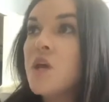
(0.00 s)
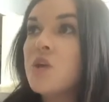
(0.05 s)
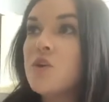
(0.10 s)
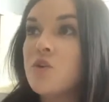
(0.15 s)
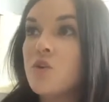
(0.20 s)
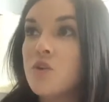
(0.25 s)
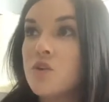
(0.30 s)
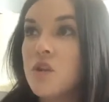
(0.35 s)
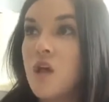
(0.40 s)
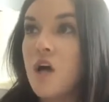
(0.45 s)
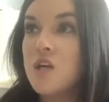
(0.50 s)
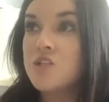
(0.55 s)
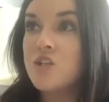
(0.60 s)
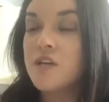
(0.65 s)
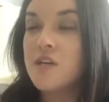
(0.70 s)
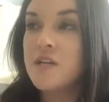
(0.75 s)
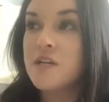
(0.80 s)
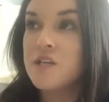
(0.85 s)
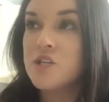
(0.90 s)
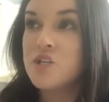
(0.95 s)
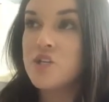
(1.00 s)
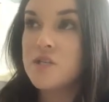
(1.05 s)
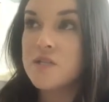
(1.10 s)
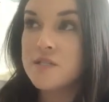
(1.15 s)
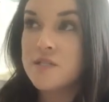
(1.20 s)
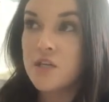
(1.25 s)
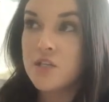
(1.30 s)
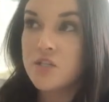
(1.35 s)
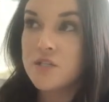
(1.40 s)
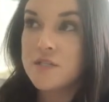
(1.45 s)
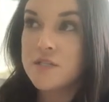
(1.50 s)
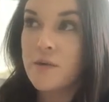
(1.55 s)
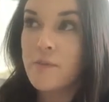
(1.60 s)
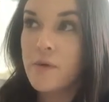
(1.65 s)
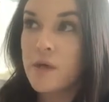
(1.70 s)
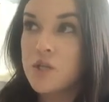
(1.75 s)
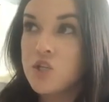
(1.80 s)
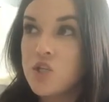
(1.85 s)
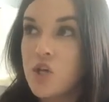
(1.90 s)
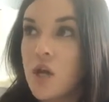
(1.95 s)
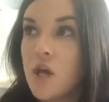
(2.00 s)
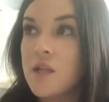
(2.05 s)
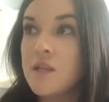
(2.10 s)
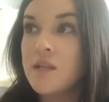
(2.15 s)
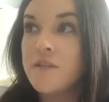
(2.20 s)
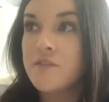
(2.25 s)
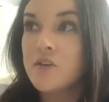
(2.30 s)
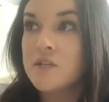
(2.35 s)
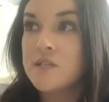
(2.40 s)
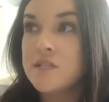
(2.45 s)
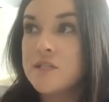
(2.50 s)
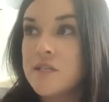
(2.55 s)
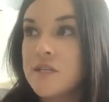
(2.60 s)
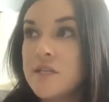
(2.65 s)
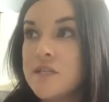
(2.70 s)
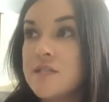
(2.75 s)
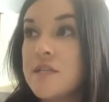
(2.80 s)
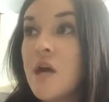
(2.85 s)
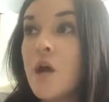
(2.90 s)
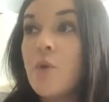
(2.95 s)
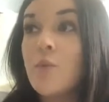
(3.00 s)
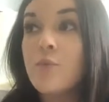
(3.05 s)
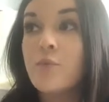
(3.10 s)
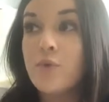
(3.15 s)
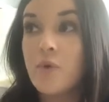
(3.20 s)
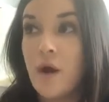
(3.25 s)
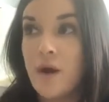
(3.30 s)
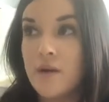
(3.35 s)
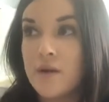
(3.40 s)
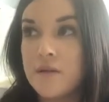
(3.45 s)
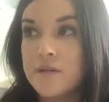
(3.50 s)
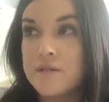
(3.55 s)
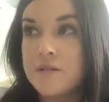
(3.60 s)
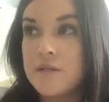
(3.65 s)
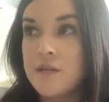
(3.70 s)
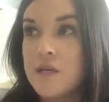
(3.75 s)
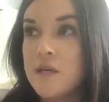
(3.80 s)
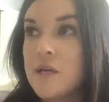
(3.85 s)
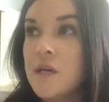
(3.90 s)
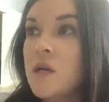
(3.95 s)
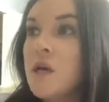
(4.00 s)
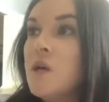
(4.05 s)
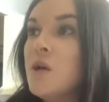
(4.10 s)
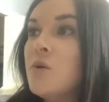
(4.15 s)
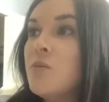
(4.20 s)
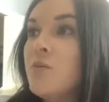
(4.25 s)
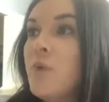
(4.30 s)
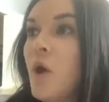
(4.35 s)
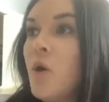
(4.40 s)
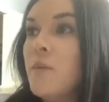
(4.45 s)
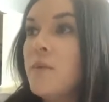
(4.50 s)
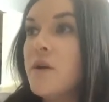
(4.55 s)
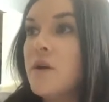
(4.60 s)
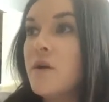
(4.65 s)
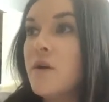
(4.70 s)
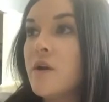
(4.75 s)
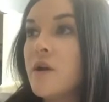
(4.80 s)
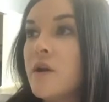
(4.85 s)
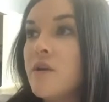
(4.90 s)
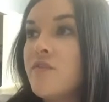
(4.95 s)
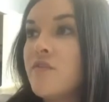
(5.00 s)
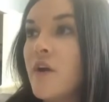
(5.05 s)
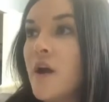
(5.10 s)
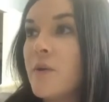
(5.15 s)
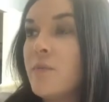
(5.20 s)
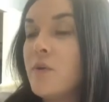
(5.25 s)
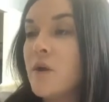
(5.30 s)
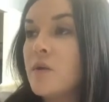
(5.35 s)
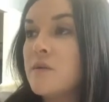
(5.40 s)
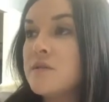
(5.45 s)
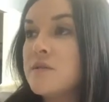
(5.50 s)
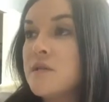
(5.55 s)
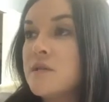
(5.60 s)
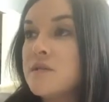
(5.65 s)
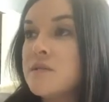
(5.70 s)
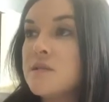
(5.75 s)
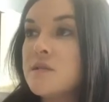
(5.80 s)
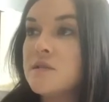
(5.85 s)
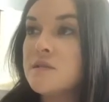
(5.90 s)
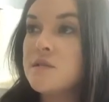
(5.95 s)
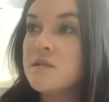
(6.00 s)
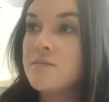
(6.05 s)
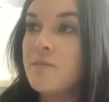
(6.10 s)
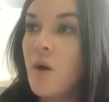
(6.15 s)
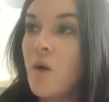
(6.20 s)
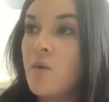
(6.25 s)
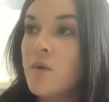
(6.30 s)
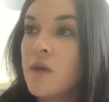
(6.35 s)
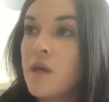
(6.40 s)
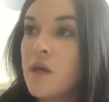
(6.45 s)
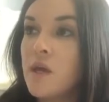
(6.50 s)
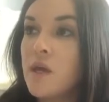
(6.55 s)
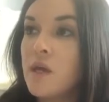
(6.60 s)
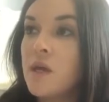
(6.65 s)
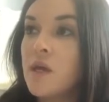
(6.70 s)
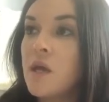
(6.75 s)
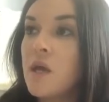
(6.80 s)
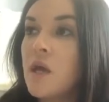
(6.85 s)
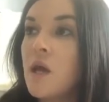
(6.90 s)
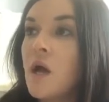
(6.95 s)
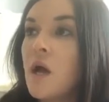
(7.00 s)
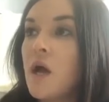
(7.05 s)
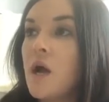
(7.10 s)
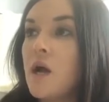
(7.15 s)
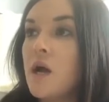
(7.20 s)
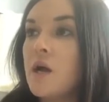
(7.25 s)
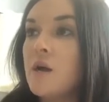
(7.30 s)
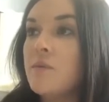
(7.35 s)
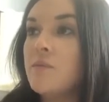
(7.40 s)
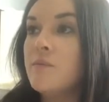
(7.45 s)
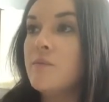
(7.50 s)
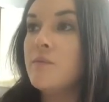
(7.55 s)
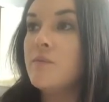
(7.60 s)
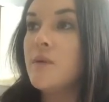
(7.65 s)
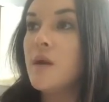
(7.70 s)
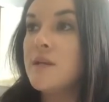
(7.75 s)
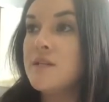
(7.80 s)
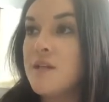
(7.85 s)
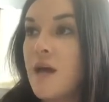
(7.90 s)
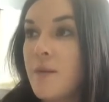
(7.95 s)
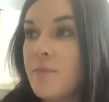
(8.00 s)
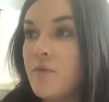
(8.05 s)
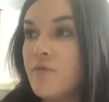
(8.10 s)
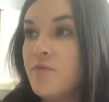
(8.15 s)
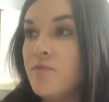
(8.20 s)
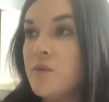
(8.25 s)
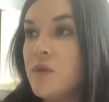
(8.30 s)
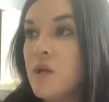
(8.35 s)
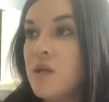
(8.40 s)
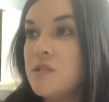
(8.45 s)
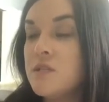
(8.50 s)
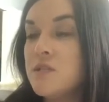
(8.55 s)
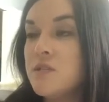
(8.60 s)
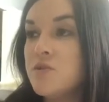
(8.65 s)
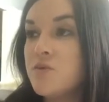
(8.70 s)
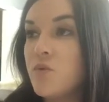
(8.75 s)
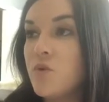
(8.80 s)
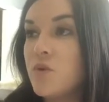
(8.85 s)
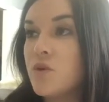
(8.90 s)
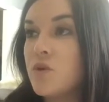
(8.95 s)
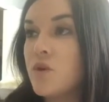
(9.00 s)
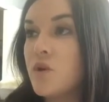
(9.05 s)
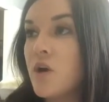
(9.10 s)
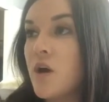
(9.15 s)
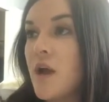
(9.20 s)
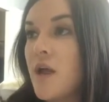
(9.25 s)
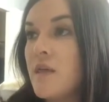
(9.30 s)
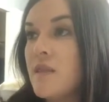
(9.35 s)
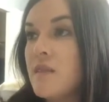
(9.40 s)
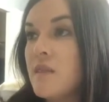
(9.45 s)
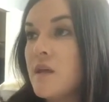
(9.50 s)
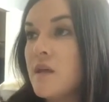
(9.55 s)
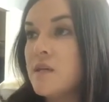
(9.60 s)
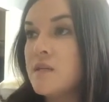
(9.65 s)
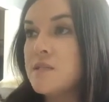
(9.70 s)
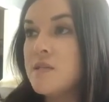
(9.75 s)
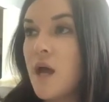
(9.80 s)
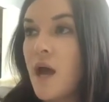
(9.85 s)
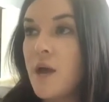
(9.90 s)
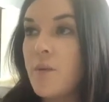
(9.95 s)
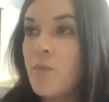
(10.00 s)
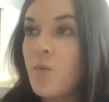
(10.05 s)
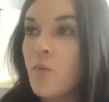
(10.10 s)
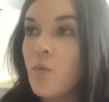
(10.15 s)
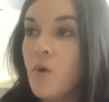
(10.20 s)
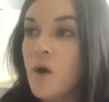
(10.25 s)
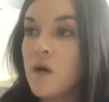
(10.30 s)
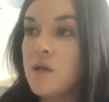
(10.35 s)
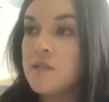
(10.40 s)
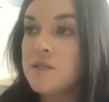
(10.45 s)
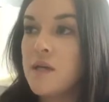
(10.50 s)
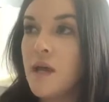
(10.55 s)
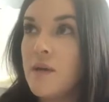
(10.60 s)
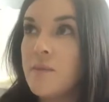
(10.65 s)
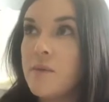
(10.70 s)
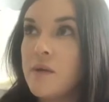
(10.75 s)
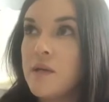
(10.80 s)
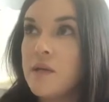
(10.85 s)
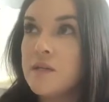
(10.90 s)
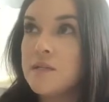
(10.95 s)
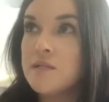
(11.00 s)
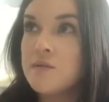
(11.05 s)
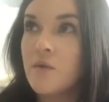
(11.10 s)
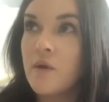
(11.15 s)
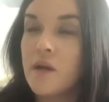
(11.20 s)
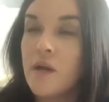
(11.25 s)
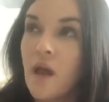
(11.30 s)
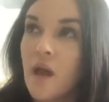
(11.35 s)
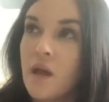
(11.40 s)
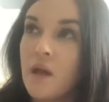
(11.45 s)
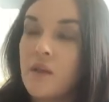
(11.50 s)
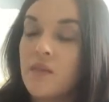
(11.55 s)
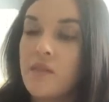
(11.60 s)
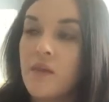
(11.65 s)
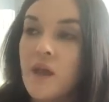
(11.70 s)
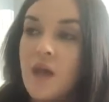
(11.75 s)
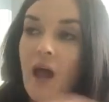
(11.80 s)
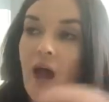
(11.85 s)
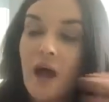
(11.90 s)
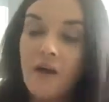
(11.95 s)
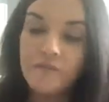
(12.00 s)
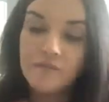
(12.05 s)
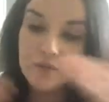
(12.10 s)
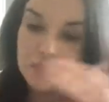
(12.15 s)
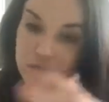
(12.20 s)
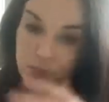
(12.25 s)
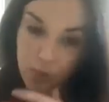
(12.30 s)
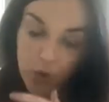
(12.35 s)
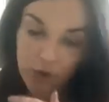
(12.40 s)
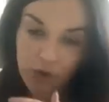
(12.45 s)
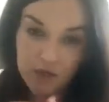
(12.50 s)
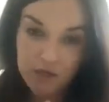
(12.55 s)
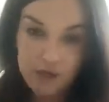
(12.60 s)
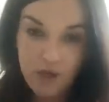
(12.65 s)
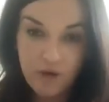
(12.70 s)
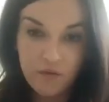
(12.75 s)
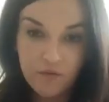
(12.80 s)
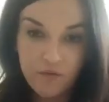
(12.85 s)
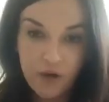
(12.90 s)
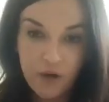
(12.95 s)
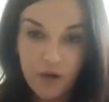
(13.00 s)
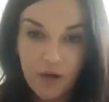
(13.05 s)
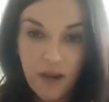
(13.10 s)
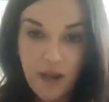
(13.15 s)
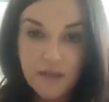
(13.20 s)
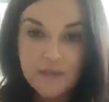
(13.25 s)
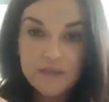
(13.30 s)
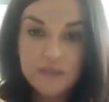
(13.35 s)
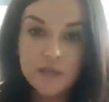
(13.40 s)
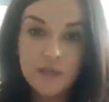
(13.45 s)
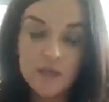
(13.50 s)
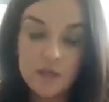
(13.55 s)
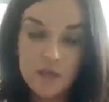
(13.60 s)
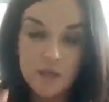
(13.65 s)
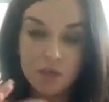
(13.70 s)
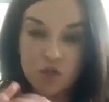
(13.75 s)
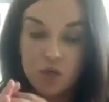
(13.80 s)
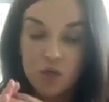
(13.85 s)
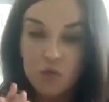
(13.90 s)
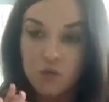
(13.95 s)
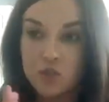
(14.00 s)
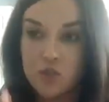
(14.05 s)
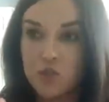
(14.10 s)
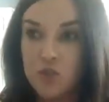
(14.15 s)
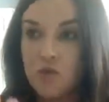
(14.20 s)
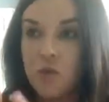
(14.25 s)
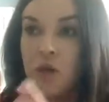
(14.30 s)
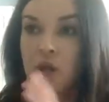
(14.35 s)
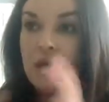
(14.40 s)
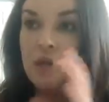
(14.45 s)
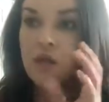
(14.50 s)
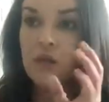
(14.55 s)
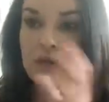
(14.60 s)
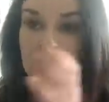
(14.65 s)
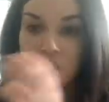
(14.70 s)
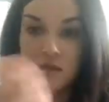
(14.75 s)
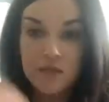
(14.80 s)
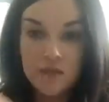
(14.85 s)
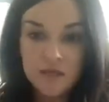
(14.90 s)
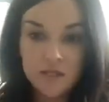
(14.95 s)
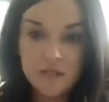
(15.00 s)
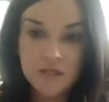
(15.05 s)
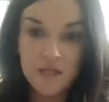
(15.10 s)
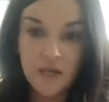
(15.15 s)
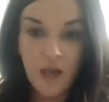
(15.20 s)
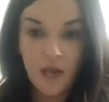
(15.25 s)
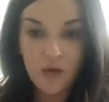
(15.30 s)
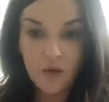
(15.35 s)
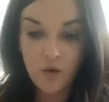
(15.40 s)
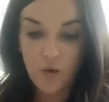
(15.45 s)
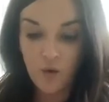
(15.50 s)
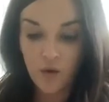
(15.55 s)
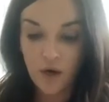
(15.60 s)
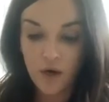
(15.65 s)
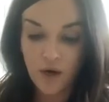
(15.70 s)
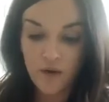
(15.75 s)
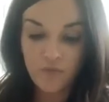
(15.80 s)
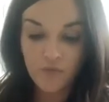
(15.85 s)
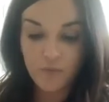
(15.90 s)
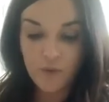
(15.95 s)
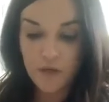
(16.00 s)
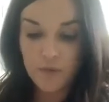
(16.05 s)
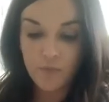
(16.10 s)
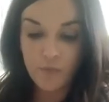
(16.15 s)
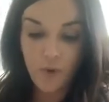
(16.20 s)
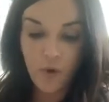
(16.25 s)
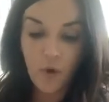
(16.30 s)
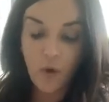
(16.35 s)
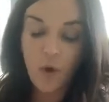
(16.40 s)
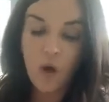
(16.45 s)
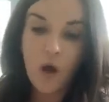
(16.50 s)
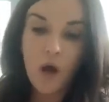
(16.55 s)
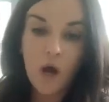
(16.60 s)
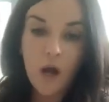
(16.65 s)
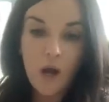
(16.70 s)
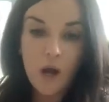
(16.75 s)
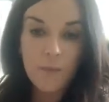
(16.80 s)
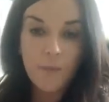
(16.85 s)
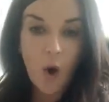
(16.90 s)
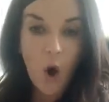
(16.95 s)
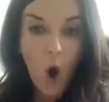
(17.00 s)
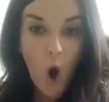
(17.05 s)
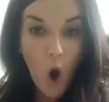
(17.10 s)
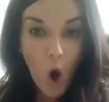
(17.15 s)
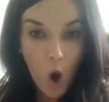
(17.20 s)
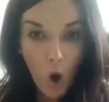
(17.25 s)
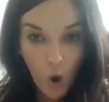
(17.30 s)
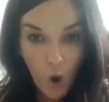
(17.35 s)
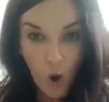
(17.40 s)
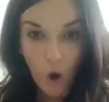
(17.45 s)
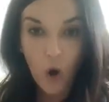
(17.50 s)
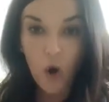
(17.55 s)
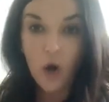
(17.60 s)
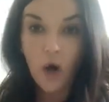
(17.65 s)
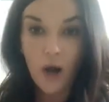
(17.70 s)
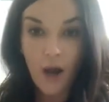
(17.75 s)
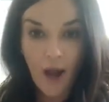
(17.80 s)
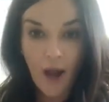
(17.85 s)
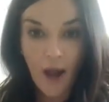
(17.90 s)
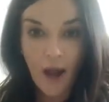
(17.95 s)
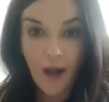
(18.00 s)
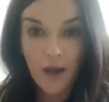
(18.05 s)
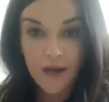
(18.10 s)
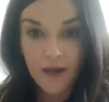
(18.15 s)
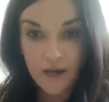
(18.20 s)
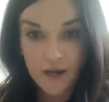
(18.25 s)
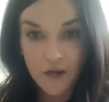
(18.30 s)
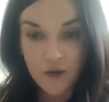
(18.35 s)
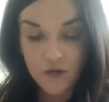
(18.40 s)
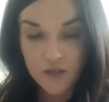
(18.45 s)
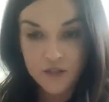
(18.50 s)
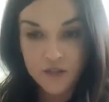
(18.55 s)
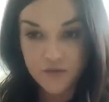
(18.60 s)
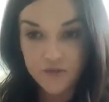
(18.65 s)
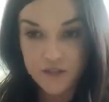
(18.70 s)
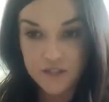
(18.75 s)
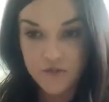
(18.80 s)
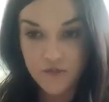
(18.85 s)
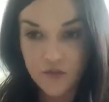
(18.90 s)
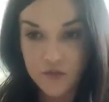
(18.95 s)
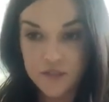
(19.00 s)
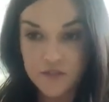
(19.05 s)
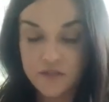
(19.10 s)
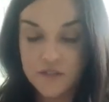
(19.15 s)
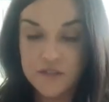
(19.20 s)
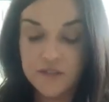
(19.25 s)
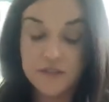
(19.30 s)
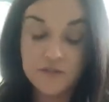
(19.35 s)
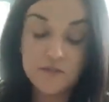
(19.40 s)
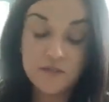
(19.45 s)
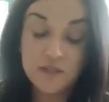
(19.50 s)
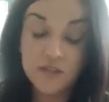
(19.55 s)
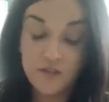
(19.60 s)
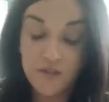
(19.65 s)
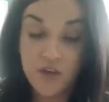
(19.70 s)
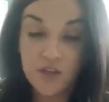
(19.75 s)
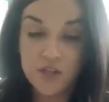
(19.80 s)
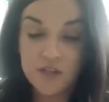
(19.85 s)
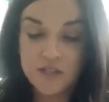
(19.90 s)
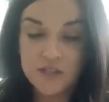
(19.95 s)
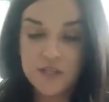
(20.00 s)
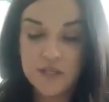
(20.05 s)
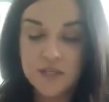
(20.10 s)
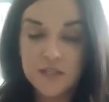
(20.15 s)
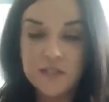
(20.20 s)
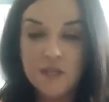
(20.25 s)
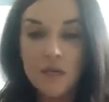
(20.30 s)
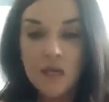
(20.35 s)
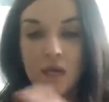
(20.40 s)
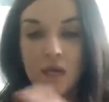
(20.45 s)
Neurologic conditions such as dementia, liver disease, pregnancy, pulmonary fibrosis, smoking, a type of blood disorder, and then type 1 diabetes. So again, they have this broken down very nicely that shows you this category of people are at increased risk for severe disease,